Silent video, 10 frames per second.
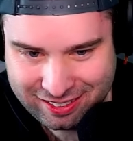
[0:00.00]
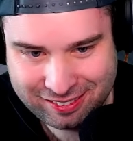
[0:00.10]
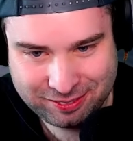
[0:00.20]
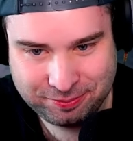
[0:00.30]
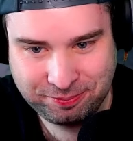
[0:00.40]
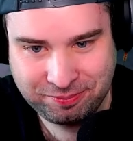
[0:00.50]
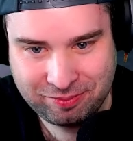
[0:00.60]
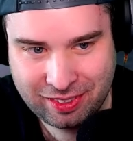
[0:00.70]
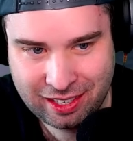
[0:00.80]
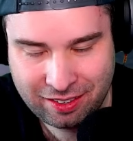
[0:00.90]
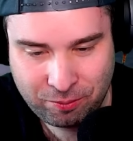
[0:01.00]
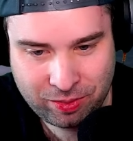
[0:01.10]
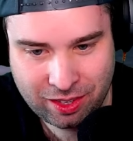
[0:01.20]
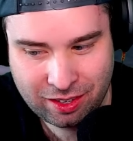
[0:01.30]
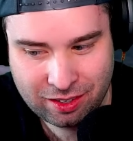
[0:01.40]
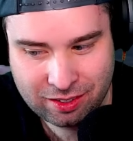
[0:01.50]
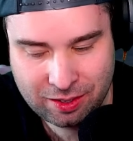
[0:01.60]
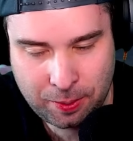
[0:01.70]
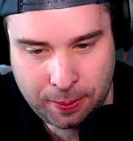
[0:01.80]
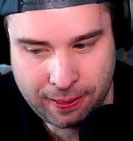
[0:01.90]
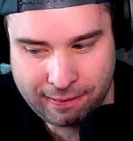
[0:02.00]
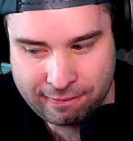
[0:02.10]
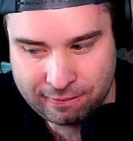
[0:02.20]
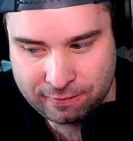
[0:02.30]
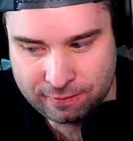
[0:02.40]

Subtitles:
And what we're looking at here is potential some,